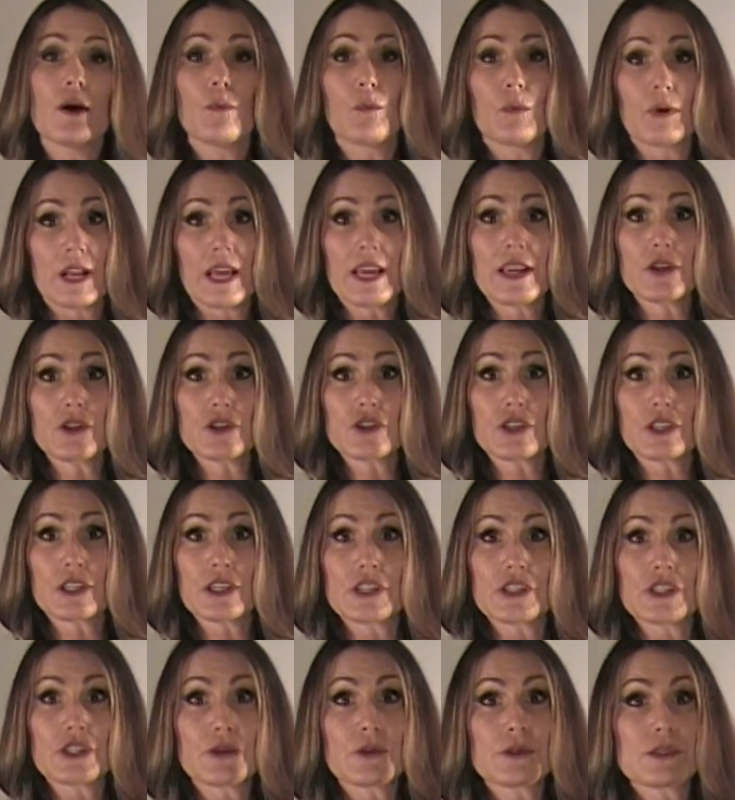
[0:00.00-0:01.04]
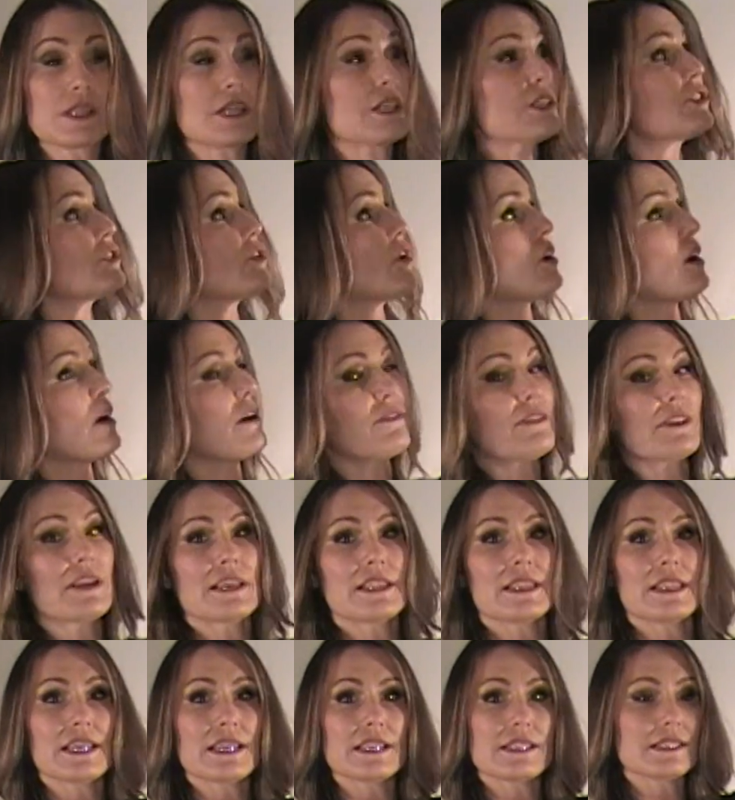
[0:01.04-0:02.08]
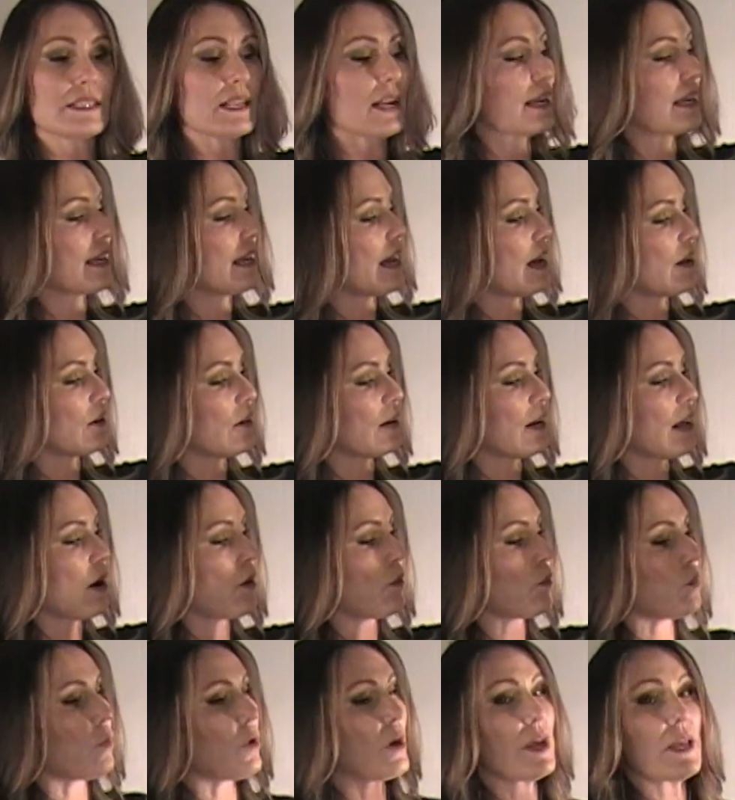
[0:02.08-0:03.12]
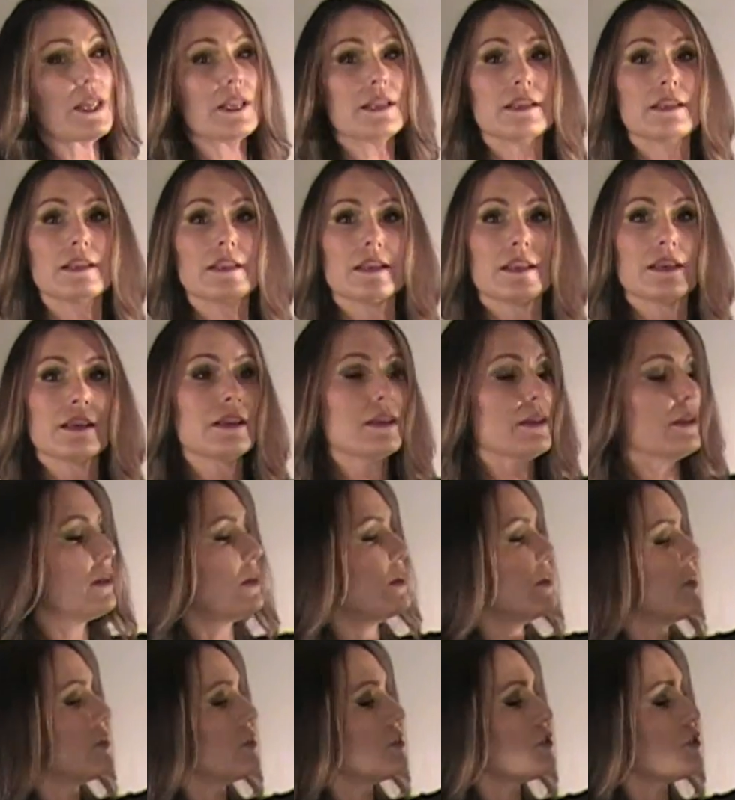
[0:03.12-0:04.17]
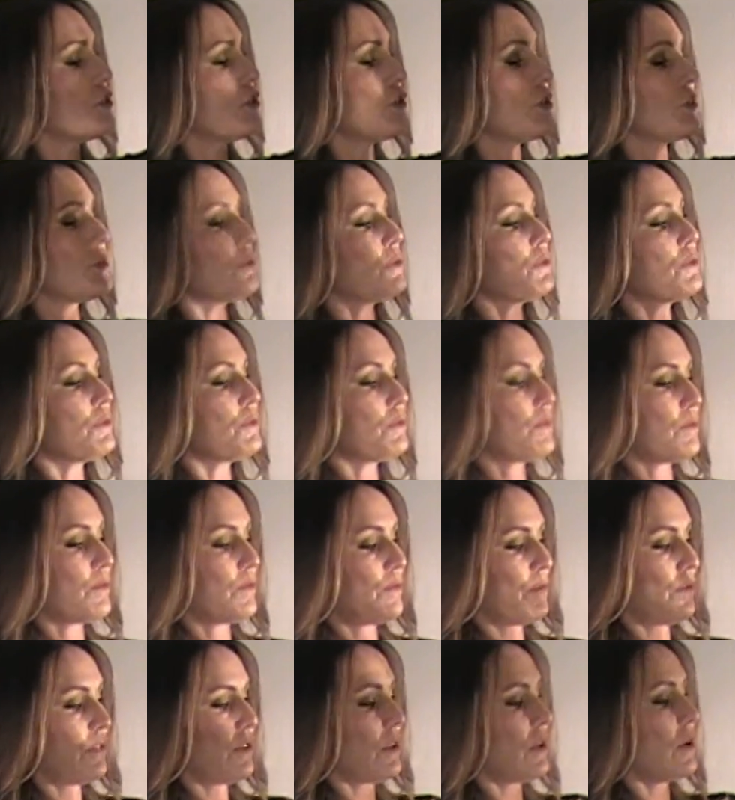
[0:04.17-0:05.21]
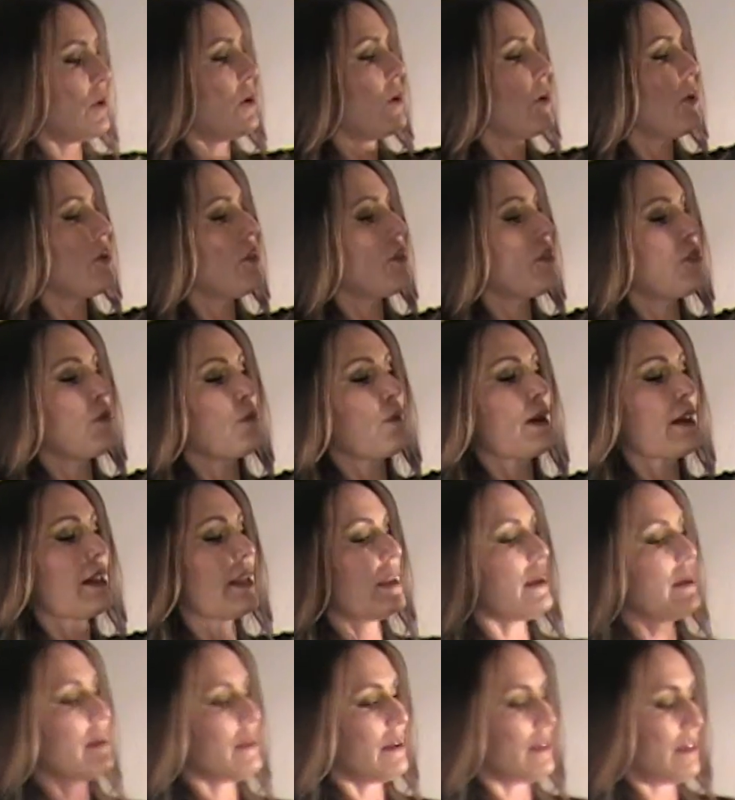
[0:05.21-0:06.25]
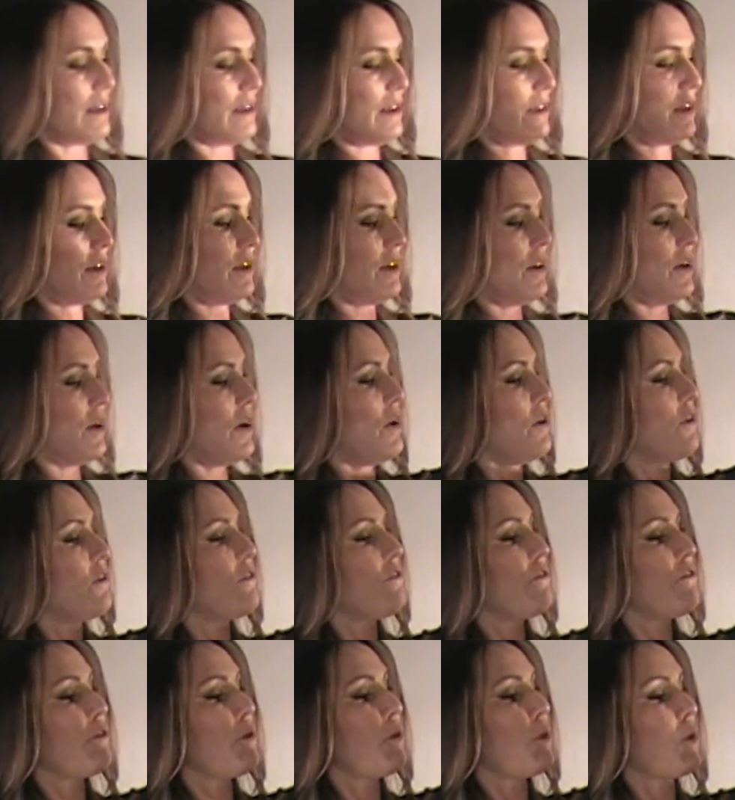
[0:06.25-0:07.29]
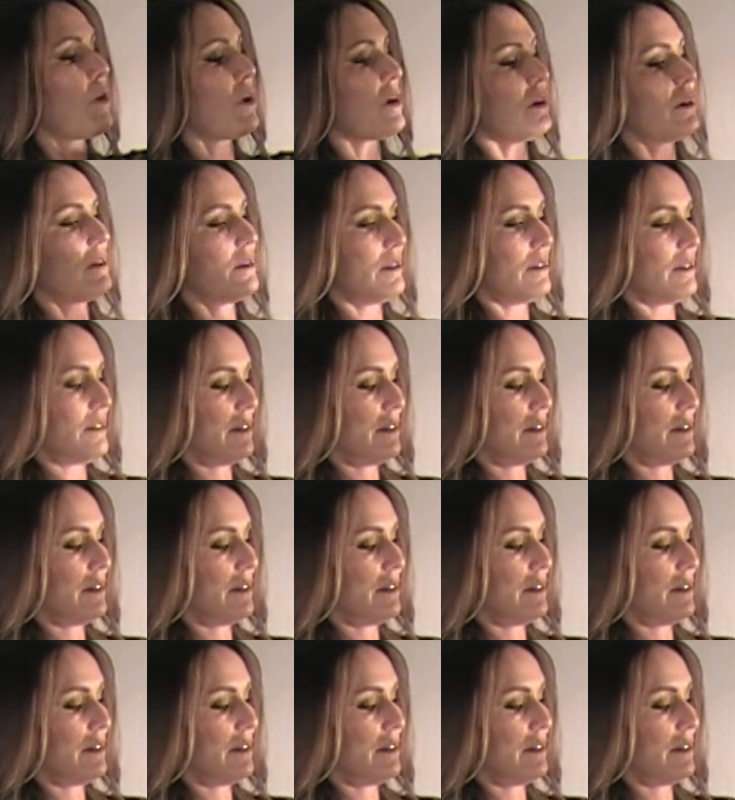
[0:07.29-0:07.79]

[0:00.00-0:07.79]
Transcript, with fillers: What I usually do is I start off like this and I count it out. One, two, three, four,